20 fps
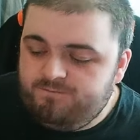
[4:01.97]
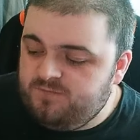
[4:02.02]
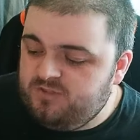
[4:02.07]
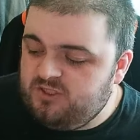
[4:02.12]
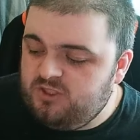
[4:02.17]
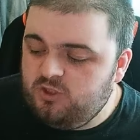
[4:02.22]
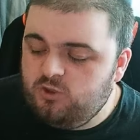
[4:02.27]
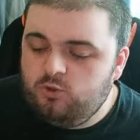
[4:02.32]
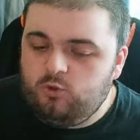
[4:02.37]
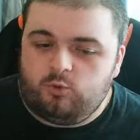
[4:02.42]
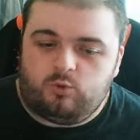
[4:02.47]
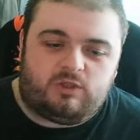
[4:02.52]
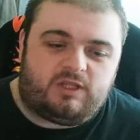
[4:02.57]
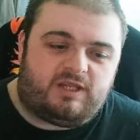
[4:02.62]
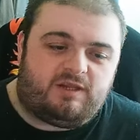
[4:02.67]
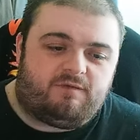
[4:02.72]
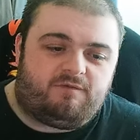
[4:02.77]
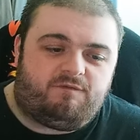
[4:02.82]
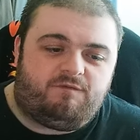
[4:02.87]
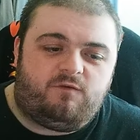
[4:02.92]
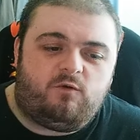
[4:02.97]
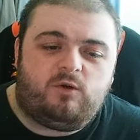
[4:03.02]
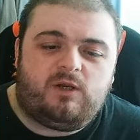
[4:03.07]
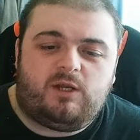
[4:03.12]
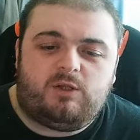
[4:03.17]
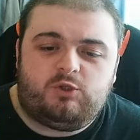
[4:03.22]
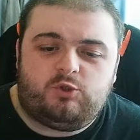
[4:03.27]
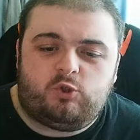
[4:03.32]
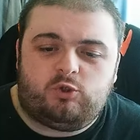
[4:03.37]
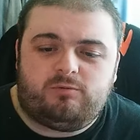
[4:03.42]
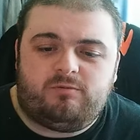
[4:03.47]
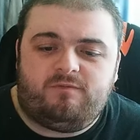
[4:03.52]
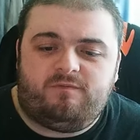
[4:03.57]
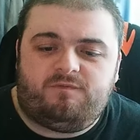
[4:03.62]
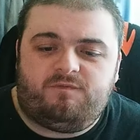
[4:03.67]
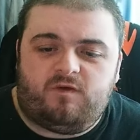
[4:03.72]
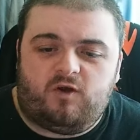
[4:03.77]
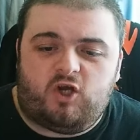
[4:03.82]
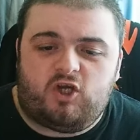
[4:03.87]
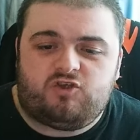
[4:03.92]
to the Fallout Tournament
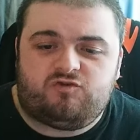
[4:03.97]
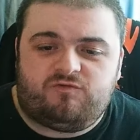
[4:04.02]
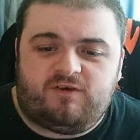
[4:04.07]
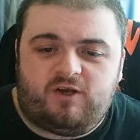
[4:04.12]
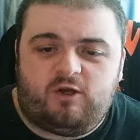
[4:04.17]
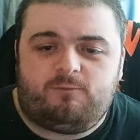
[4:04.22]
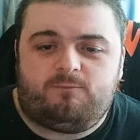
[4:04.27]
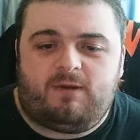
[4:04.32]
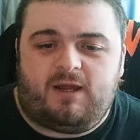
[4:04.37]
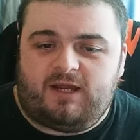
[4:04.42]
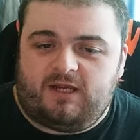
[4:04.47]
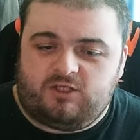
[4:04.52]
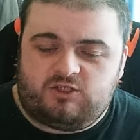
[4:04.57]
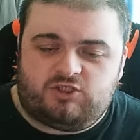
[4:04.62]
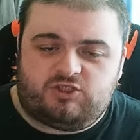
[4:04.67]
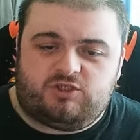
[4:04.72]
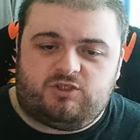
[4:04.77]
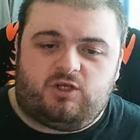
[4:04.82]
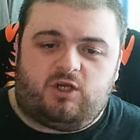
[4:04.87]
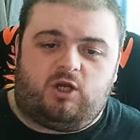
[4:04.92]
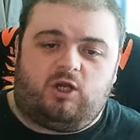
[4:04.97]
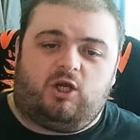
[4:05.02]
first round match,